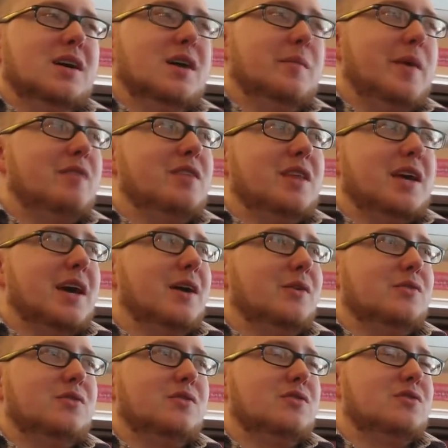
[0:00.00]
everything
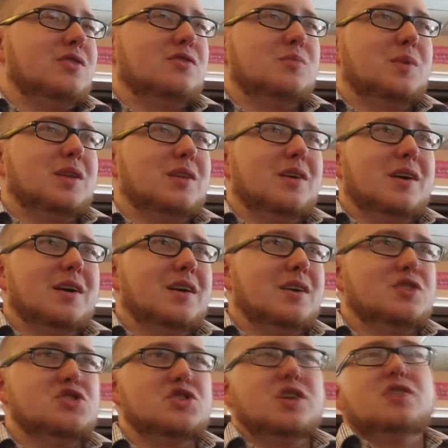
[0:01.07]
else has just been like
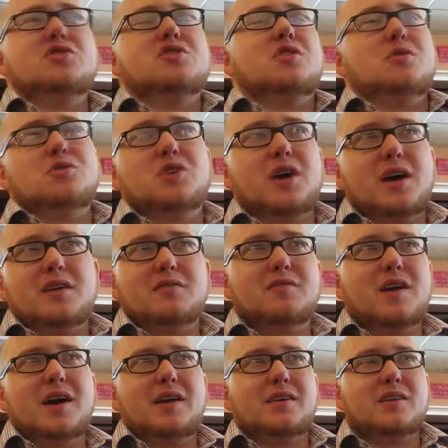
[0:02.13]
a shit show trying to
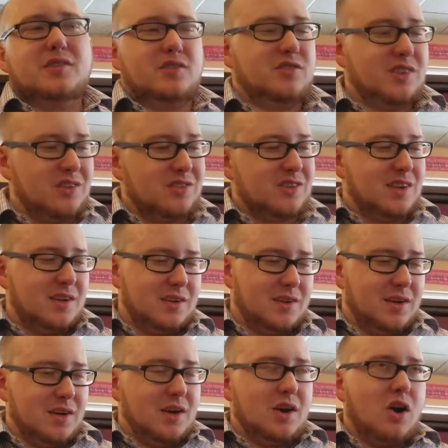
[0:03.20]
find consistent
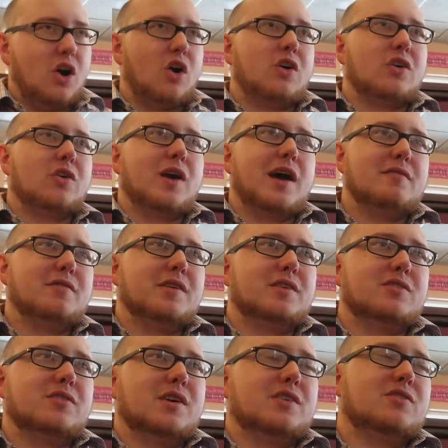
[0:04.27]
art
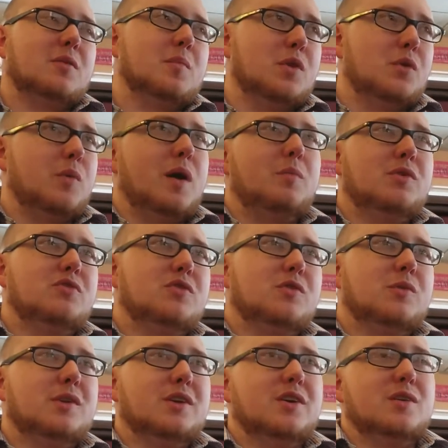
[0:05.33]
graphics. Like some of the weapons look
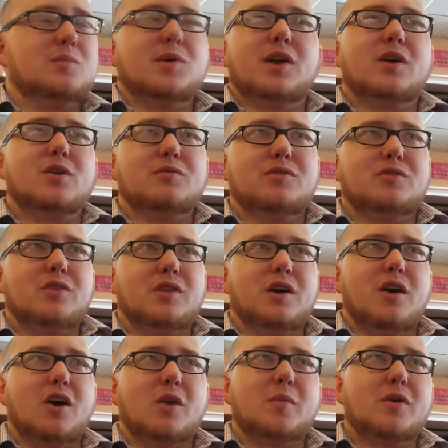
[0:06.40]
really good, but I don't know if you saw the
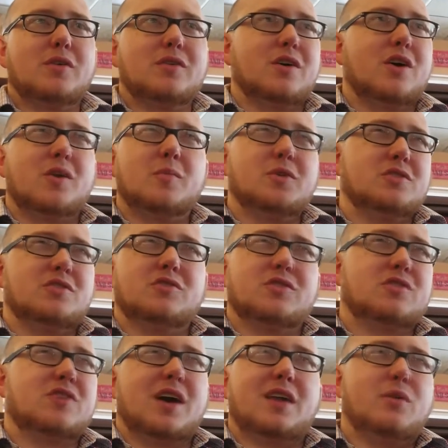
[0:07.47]
armor. The armor just
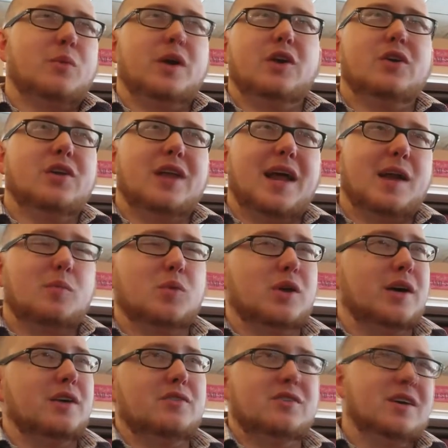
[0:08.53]
looks kind of weird and out of
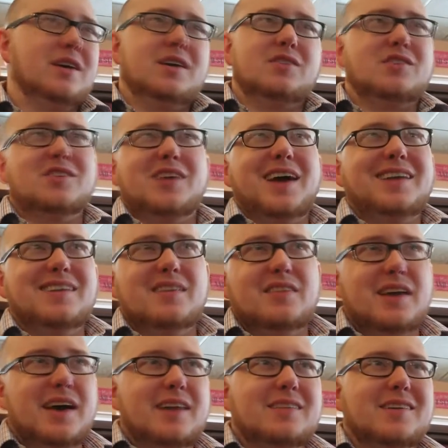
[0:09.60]
place. It's because I
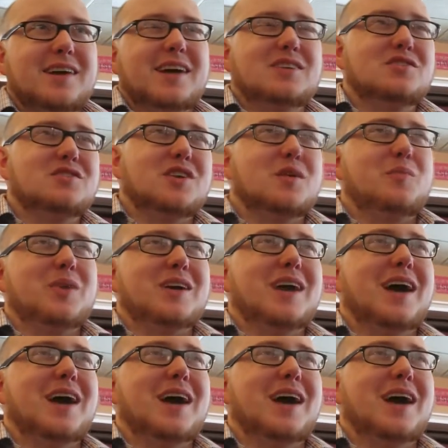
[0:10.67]
did that. Like I just took a picture.